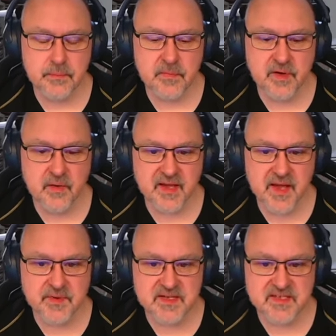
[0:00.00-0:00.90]
No, it
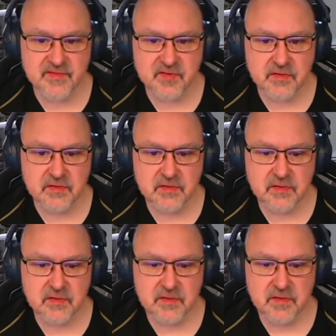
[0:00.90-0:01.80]
can be 7.
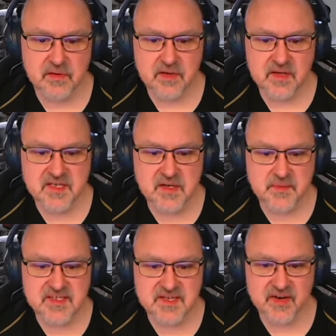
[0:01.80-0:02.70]
This could
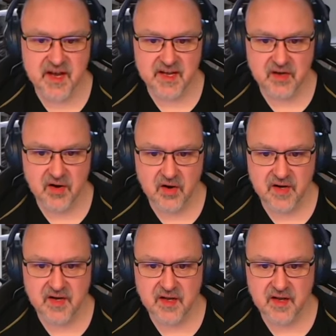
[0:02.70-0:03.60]
be seven, eight, nine,